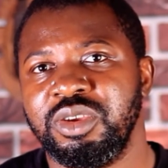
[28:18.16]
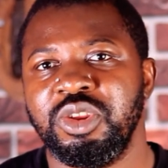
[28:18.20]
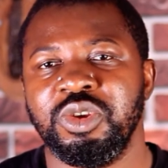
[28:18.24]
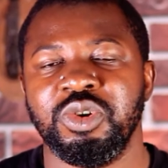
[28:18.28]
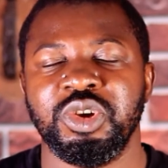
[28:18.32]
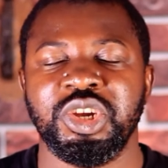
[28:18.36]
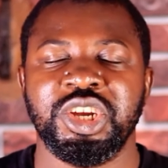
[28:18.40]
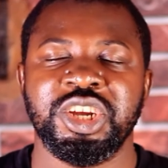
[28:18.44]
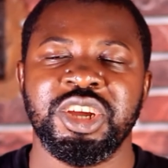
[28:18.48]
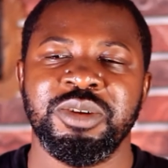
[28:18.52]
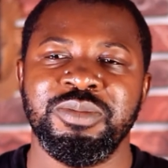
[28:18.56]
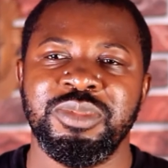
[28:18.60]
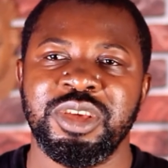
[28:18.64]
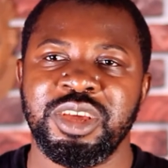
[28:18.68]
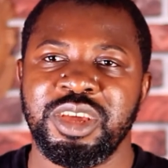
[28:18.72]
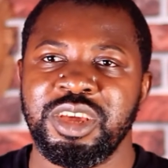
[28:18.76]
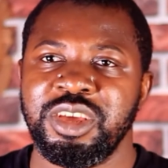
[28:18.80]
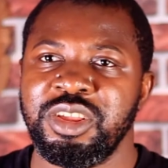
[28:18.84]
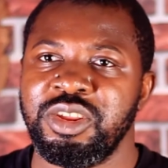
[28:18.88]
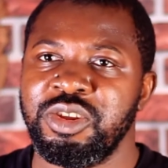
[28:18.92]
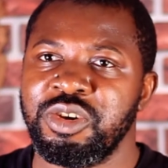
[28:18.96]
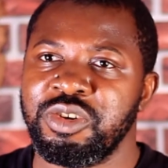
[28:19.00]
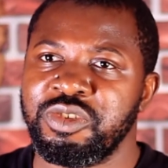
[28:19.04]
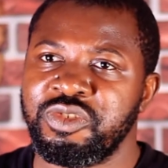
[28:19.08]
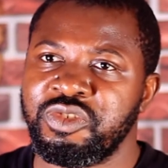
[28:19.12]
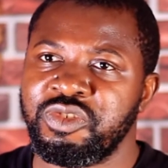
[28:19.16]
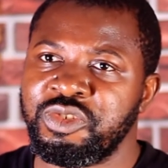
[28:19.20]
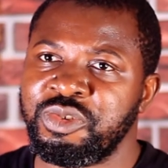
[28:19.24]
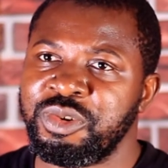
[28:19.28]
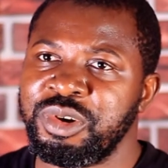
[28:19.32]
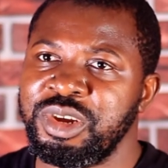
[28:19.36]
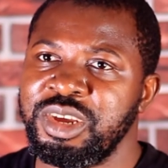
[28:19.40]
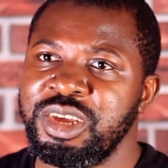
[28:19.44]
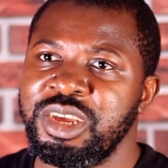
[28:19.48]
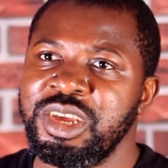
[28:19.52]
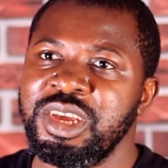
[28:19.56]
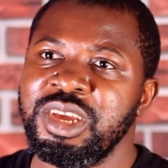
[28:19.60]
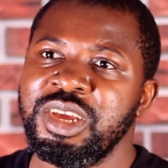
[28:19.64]
shape the
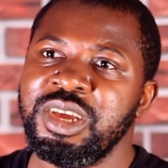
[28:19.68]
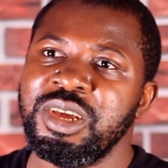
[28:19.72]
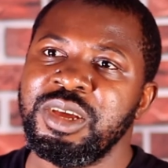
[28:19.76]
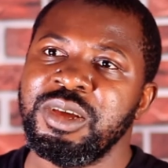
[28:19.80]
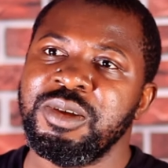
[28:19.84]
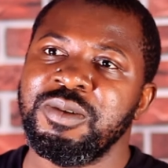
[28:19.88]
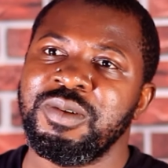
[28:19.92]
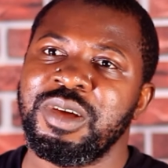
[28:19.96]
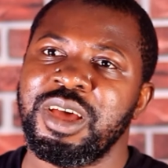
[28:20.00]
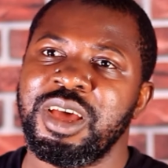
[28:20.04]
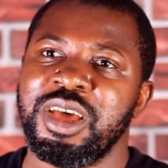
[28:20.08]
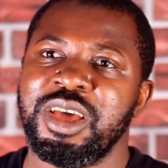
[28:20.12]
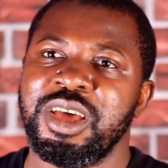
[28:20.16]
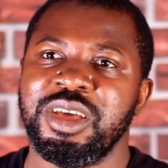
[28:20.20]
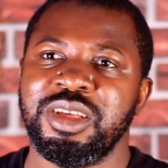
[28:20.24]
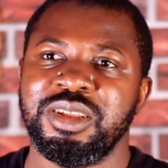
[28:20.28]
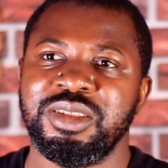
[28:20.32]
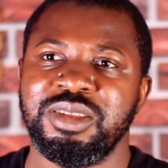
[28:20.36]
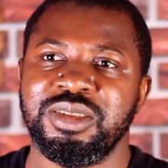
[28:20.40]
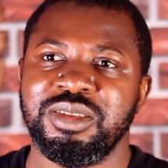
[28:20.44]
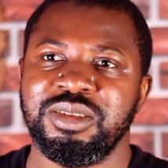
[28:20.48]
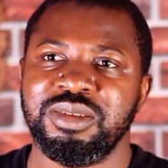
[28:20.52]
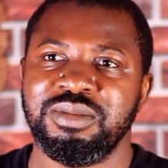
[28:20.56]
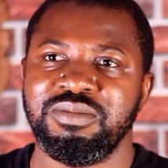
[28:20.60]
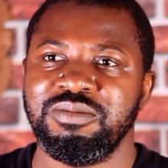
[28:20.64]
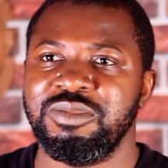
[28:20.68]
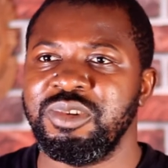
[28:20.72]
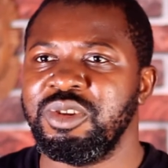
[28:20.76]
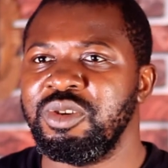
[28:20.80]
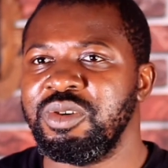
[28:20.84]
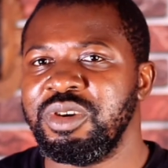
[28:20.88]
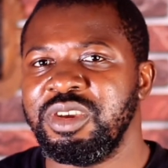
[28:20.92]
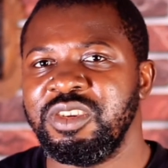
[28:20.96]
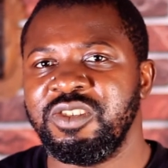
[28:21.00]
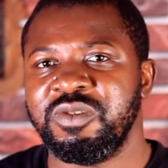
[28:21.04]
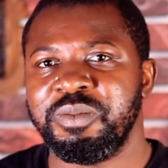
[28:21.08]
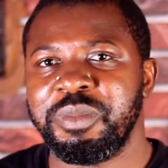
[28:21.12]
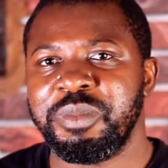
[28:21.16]
industry, and, he
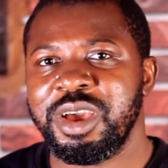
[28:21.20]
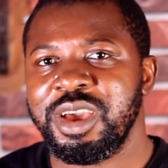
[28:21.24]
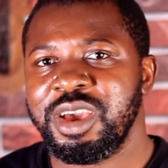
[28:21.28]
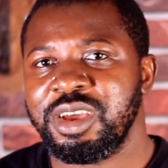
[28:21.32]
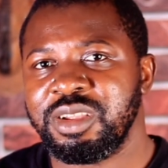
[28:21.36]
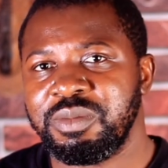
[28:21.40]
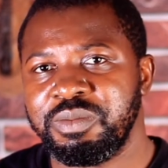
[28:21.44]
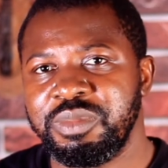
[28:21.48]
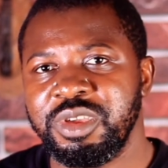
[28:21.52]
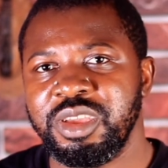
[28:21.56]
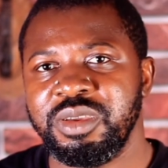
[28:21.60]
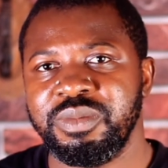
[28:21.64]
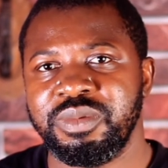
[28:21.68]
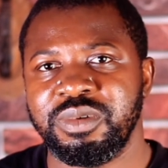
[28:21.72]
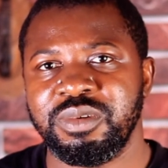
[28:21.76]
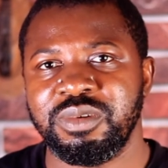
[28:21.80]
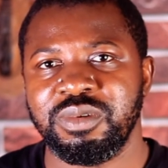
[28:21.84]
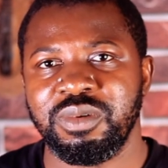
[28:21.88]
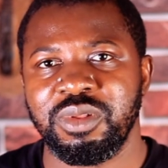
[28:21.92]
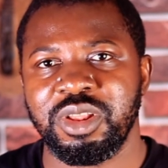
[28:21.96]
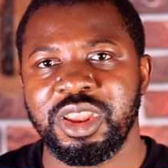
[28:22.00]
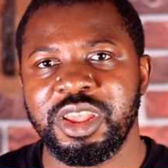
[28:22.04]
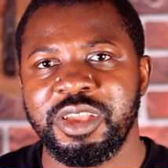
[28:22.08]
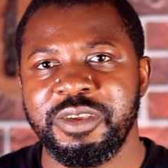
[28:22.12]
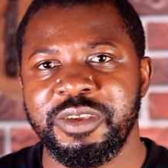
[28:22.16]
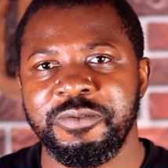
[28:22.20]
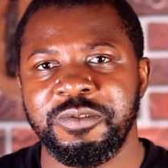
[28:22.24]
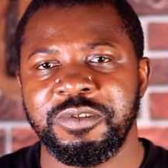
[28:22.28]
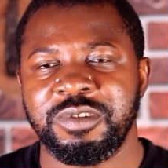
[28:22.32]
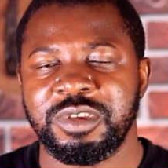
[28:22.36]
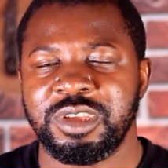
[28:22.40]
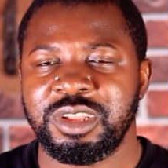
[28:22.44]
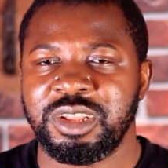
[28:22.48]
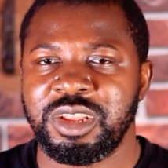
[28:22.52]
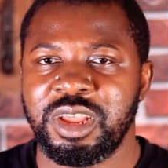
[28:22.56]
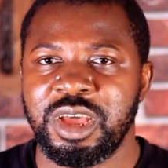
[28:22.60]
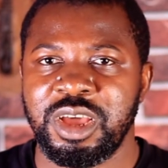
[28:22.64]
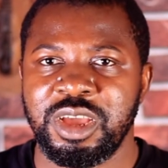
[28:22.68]
inspired people, lived
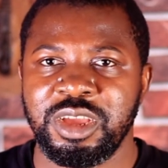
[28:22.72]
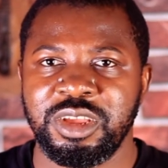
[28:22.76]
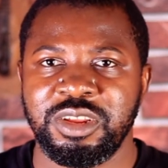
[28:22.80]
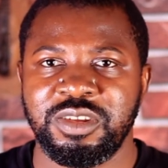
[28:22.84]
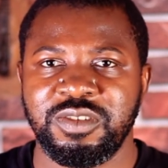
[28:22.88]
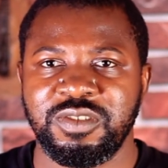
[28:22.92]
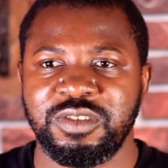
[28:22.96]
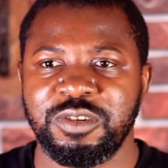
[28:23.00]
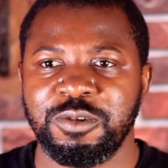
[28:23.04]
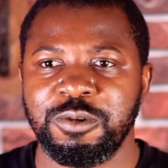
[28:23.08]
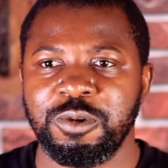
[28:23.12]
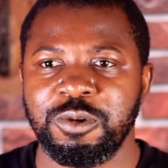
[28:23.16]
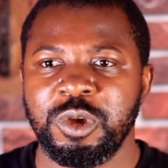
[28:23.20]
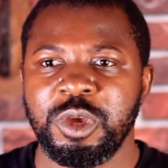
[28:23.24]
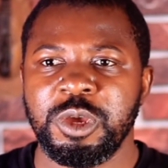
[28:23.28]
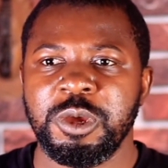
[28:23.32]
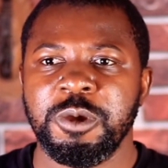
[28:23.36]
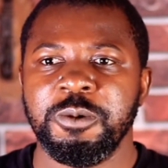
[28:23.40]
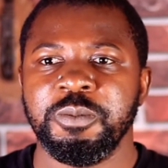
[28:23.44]
and died. So,